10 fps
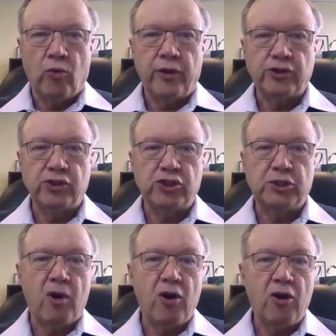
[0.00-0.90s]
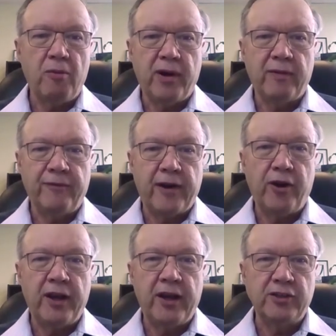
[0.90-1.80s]
where there's a small but
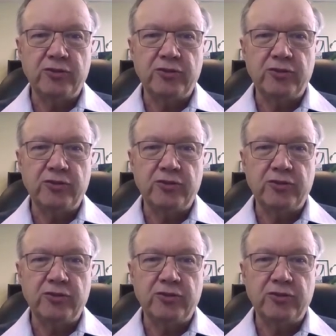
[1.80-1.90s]
very